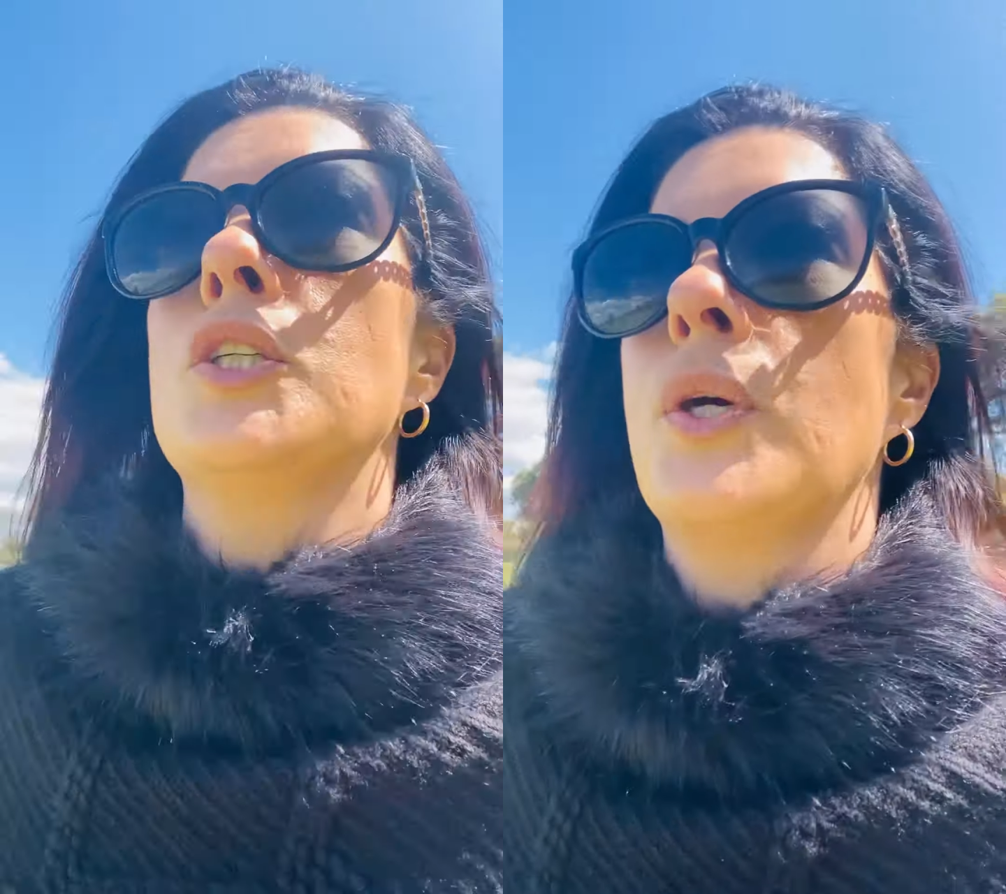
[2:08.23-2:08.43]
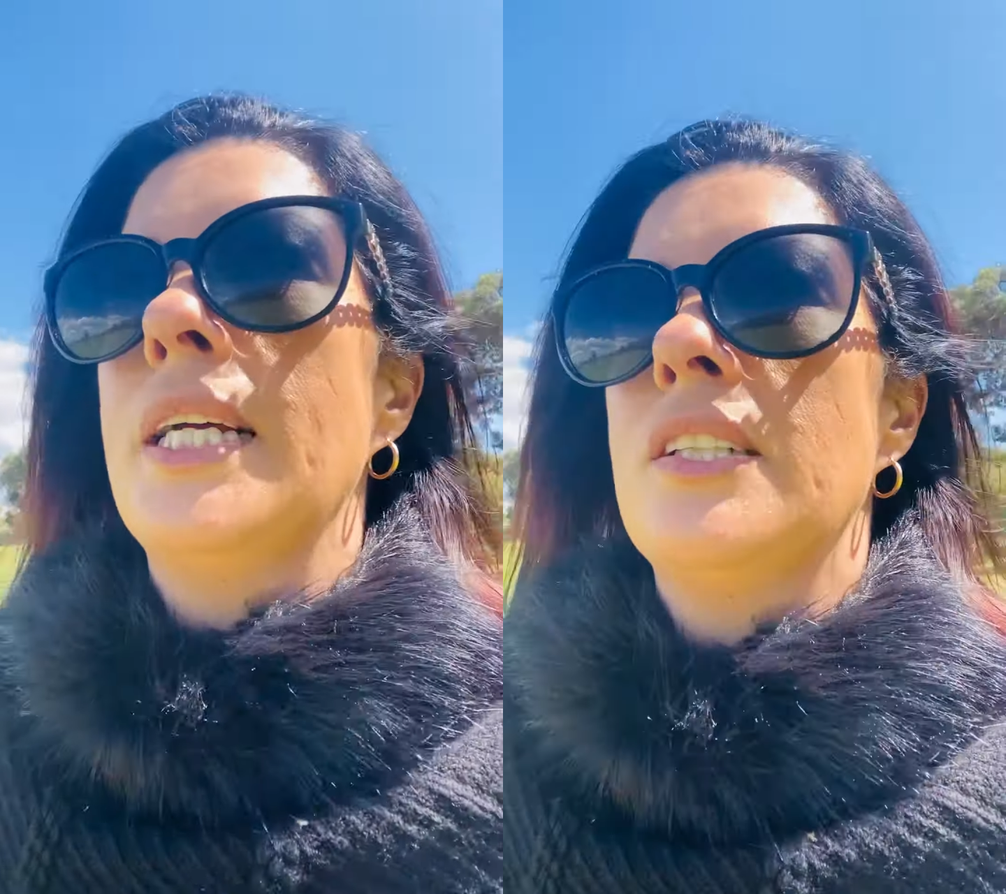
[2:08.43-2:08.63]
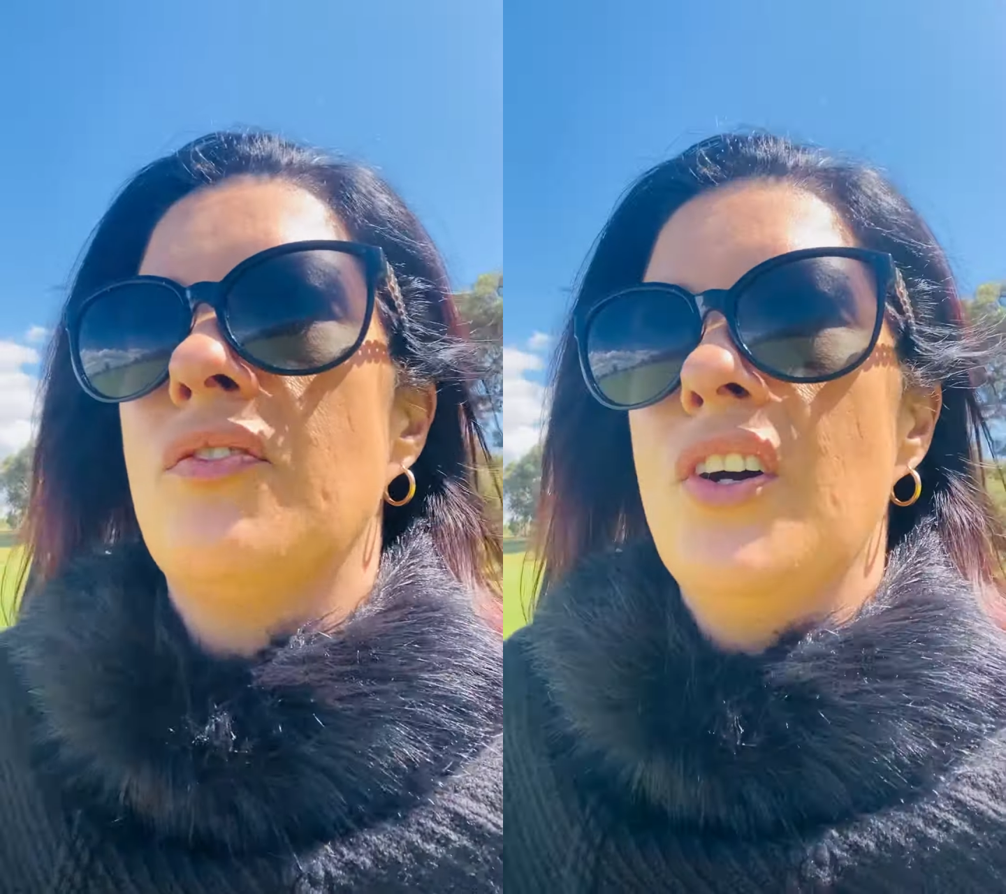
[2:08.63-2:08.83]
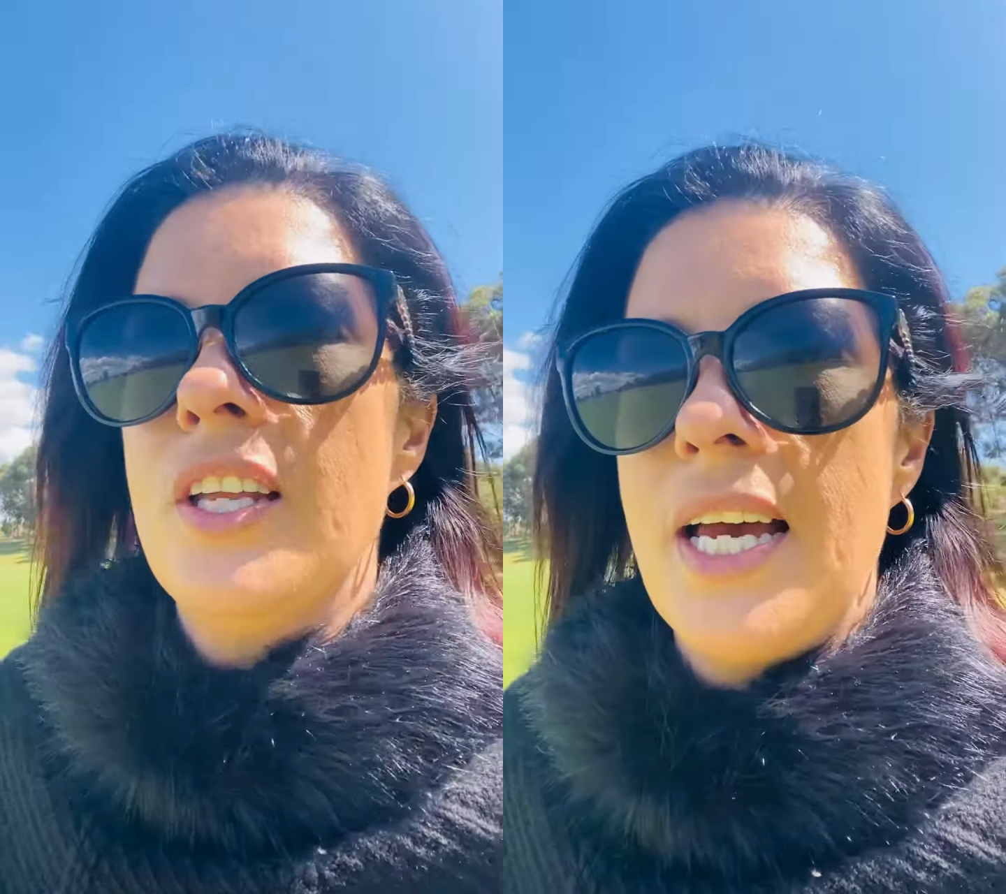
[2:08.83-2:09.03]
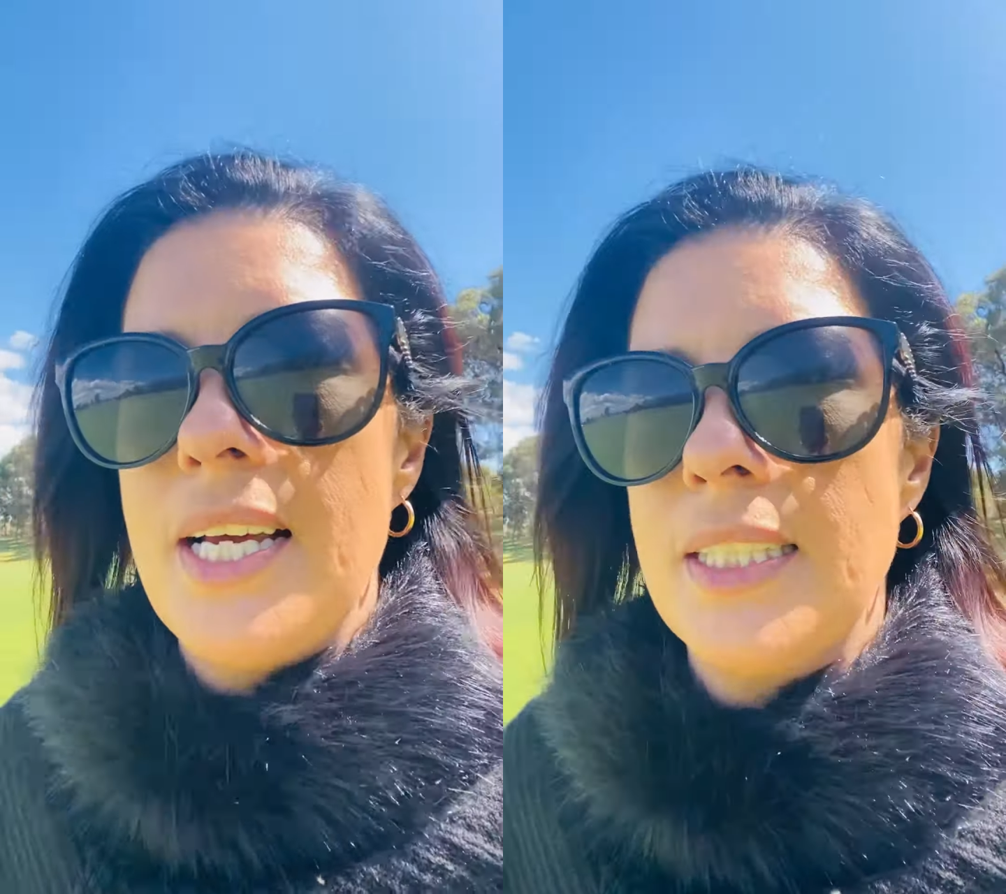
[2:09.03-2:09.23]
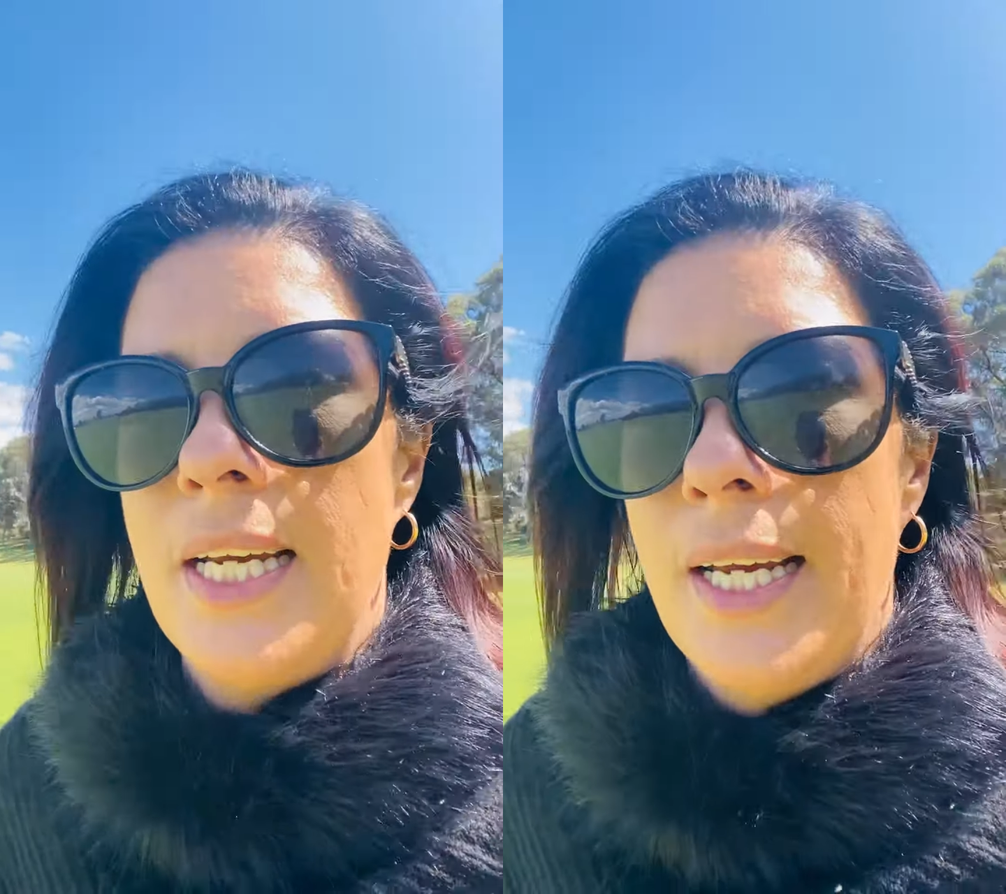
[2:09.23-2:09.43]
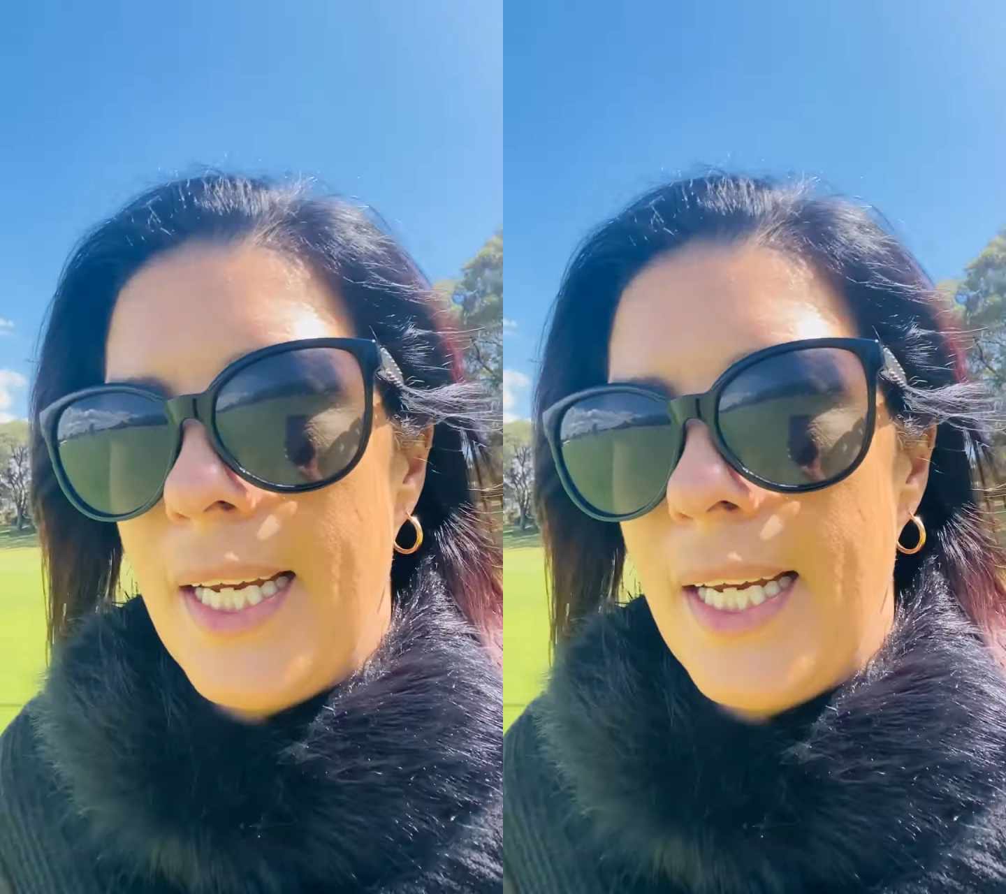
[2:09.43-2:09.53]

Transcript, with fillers: transfer that